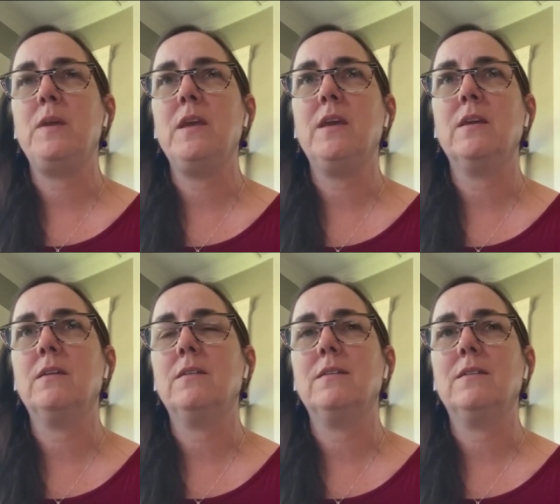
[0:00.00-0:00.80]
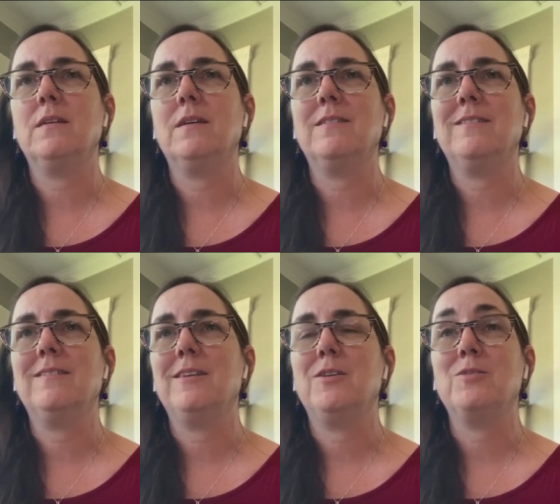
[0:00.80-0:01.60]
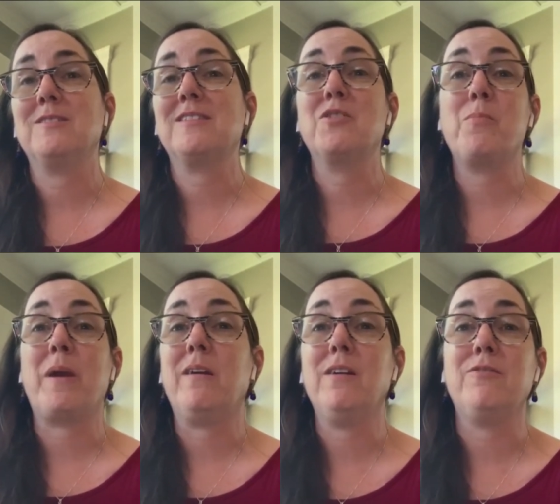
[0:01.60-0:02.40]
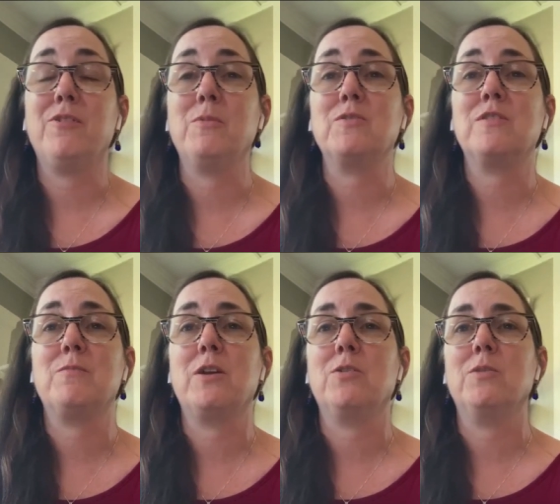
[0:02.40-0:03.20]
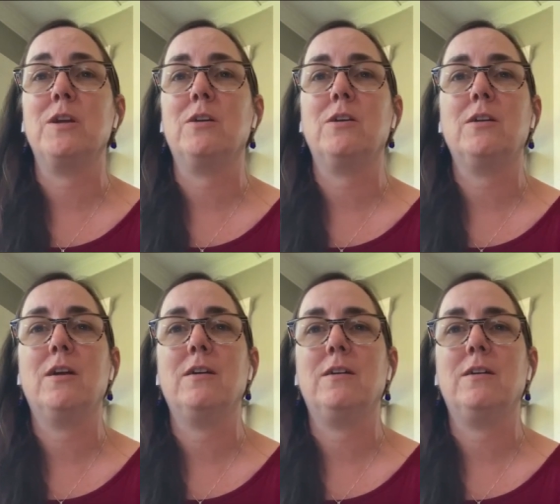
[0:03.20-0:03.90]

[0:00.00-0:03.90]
Being a single parent for most of my career